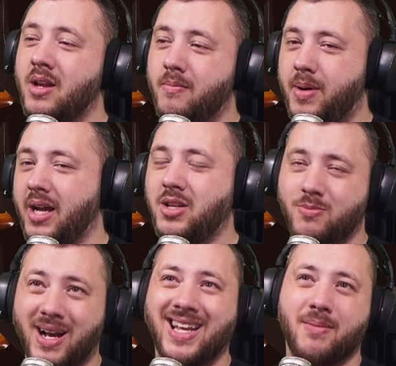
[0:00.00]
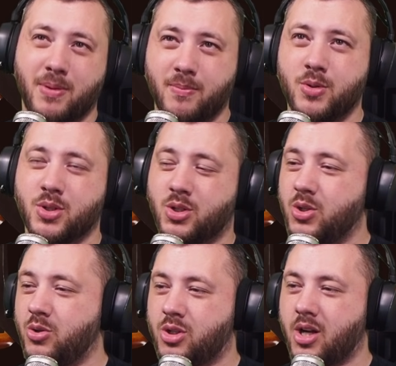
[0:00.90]
but you might get bamboozled to
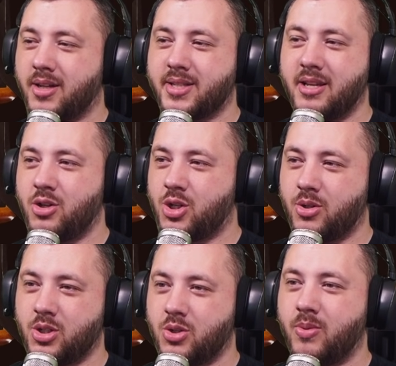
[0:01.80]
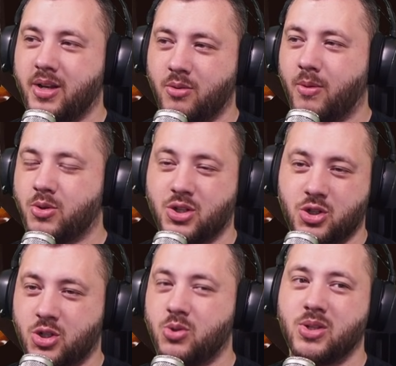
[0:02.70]
do shots that you shouldn't do when you're mostly
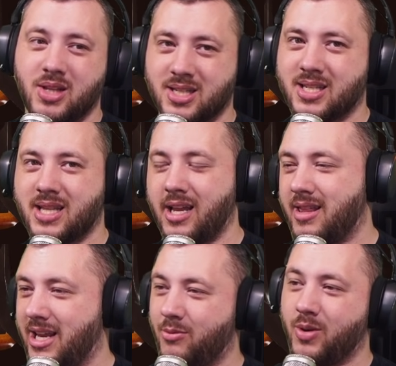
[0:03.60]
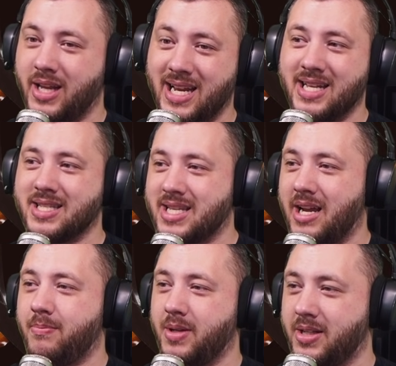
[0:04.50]
just using this thing really
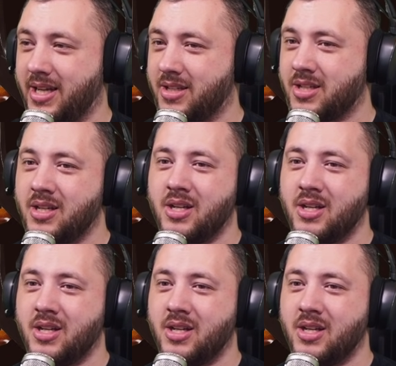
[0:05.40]
inside buildings.